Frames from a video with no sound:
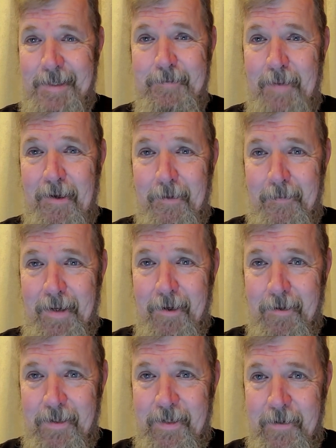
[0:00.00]
It's better
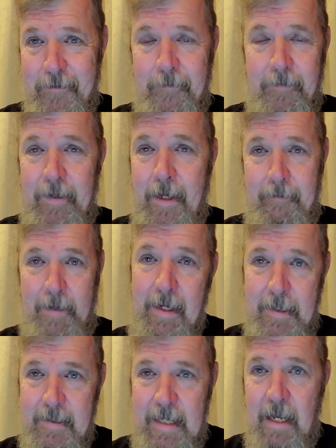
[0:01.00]
beer too.
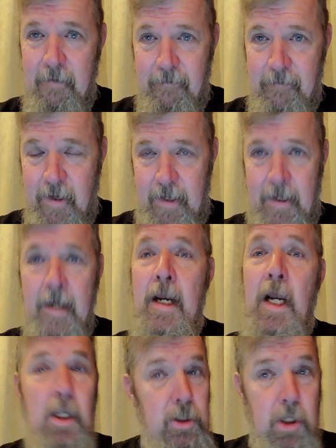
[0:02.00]
And it's kind of fun.
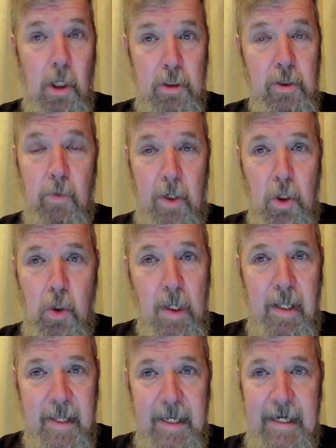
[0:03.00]
It's also a good
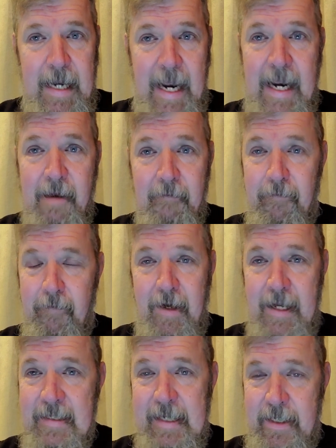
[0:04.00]
thing to have for
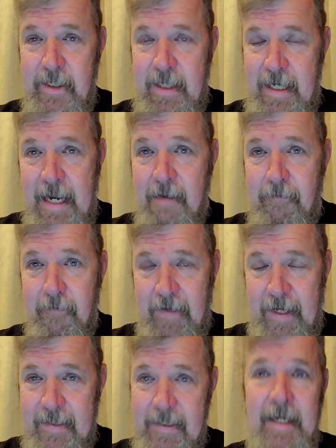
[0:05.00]
an SHTF
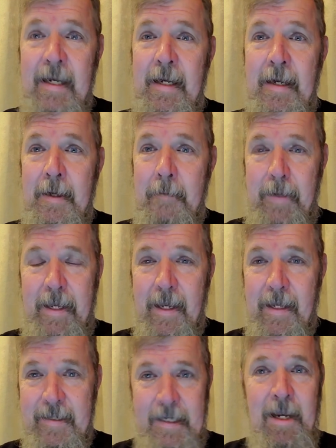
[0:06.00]
event
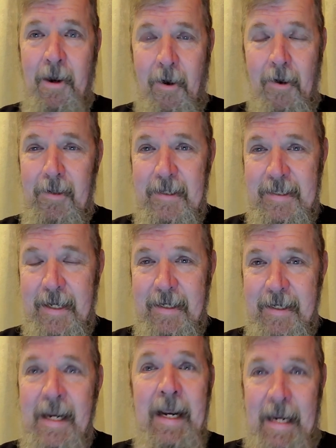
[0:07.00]
because all of a
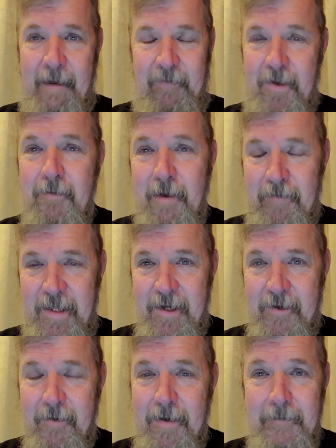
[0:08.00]
sudden, if you have the
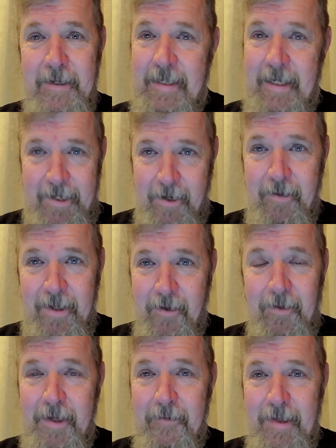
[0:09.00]
equipment and you're the
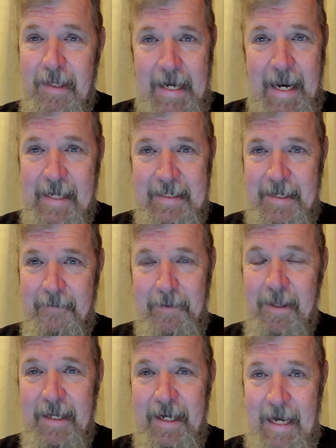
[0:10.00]
only one that has the
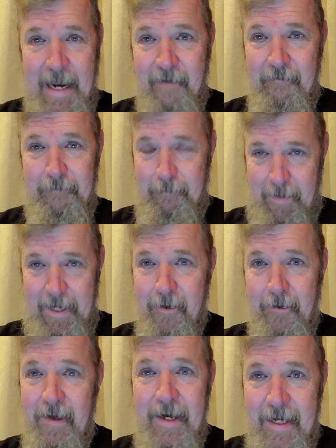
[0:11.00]
ability to have
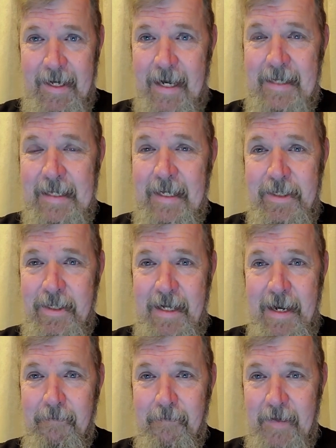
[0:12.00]
beer in an
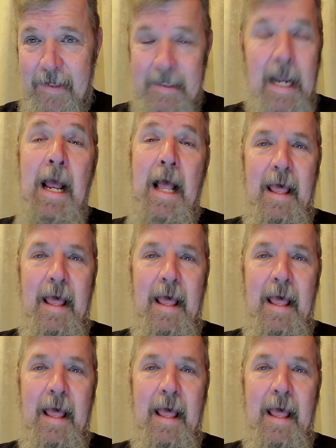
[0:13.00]
SHTF event,